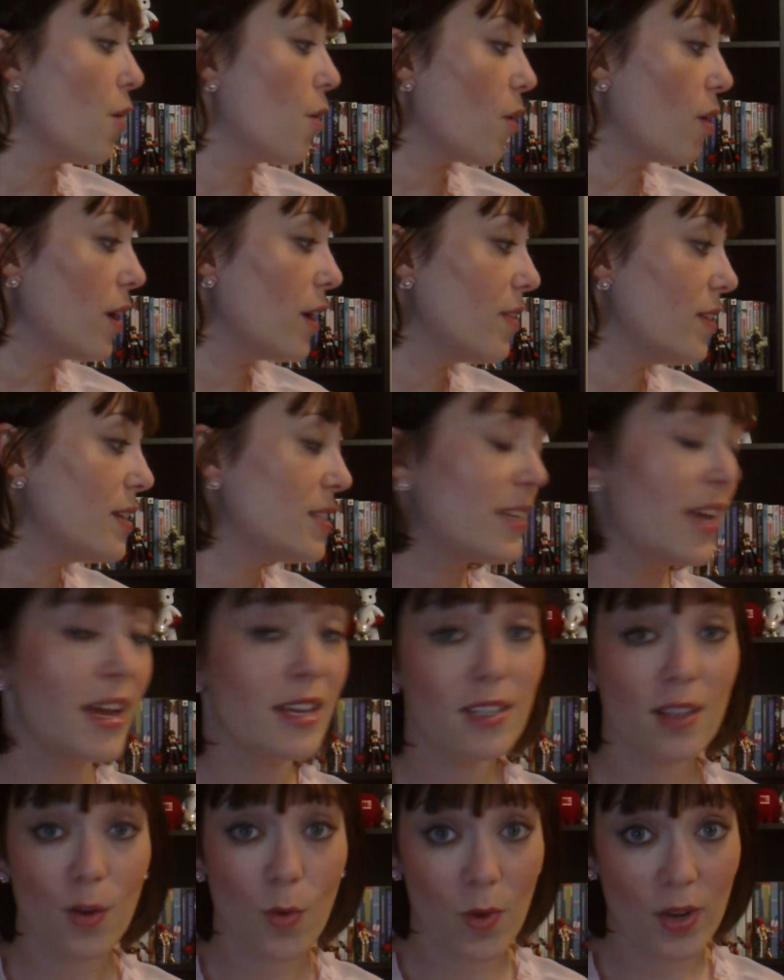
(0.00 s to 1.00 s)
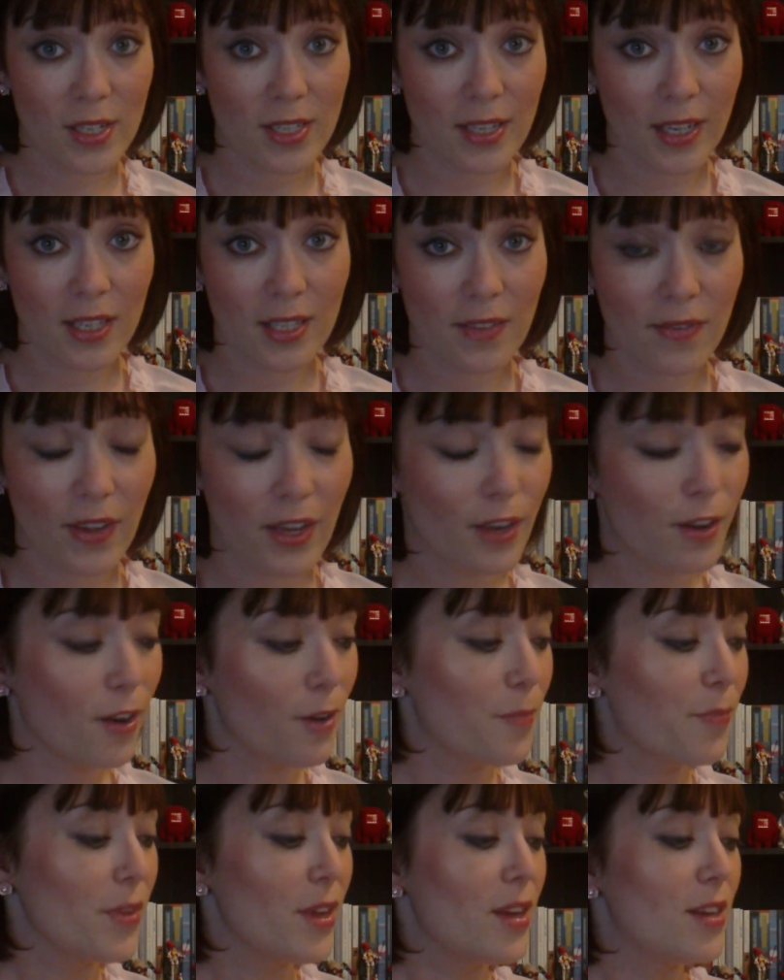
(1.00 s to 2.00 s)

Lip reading: or in this case a 1/6 figure.